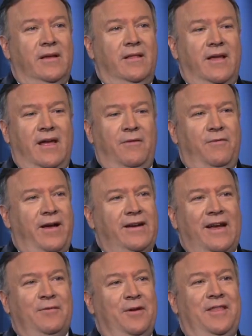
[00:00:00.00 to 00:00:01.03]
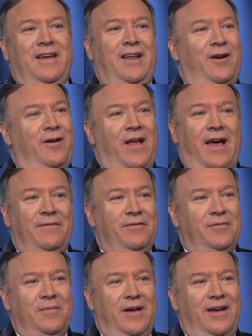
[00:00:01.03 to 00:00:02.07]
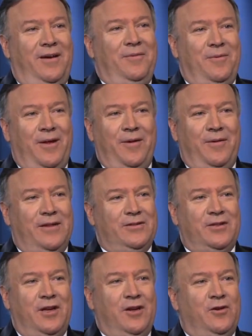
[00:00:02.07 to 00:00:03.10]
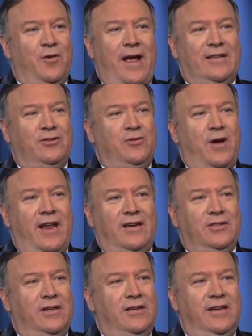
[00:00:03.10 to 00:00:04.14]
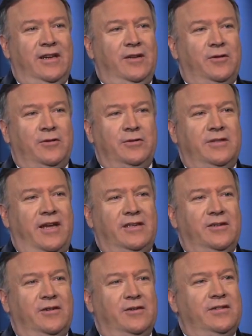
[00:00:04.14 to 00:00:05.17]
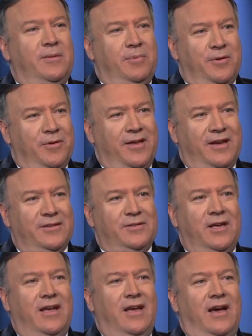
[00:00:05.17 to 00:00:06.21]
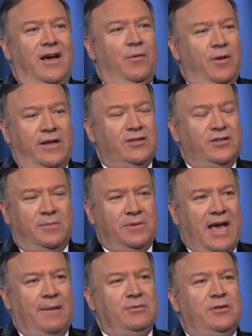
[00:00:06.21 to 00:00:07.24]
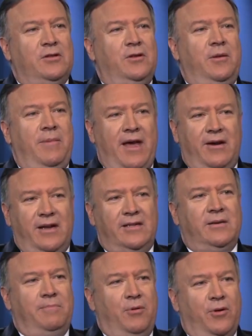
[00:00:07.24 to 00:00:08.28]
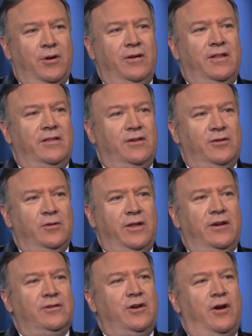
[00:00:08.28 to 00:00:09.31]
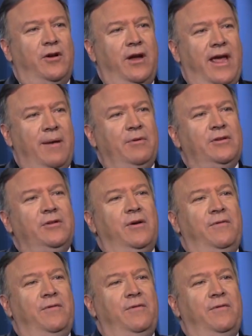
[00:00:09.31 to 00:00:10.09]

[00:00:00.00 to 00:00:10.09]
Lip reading: They affect everything in our lives, whether it's grand strategy and denuclearization or simpler things. Relationships absolutely matter. It's important that the two leaders are able to